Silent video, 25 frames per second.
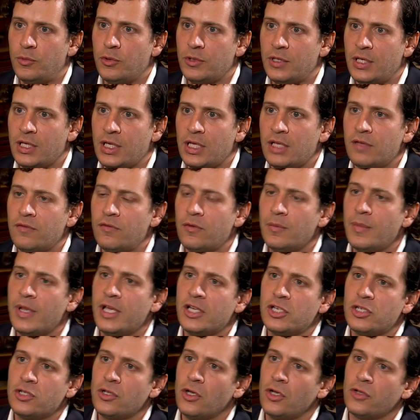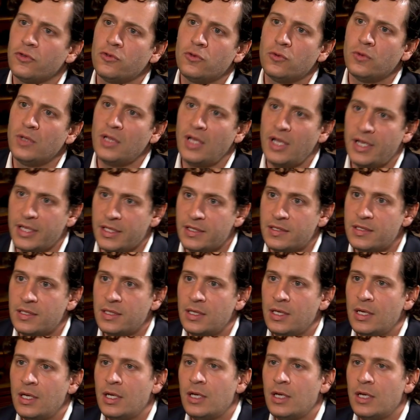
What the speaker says: putting information onto light.